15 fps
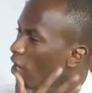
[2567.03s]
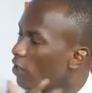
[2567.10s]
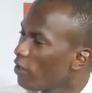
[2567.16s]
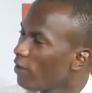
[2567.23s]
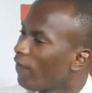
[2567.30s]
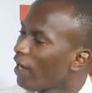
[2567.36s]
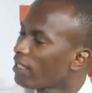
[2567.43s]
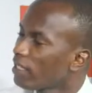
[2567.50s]

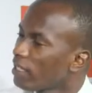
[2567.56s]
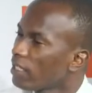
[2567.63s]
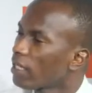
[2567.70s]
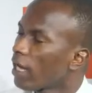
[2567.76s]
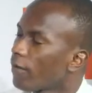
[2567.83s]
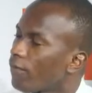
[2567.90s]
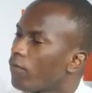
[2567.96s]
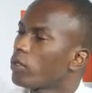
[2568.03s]
university
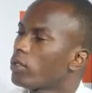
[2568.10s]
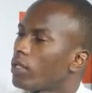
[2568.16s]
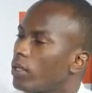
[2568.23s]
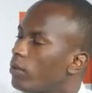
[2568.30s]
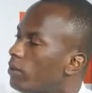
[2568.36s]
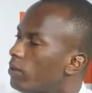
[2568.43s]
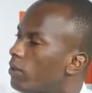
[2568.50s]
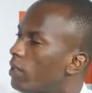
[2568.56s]
can
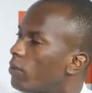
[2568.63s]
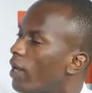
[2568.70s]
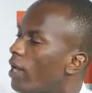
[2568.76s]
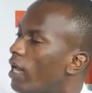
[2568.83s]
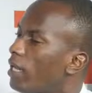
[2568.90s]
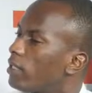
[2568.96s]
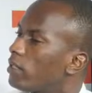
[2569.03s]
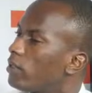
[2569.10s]
foster those ones,
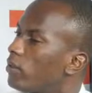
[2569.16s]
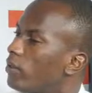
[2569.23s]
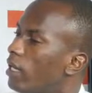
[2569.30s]
whereas,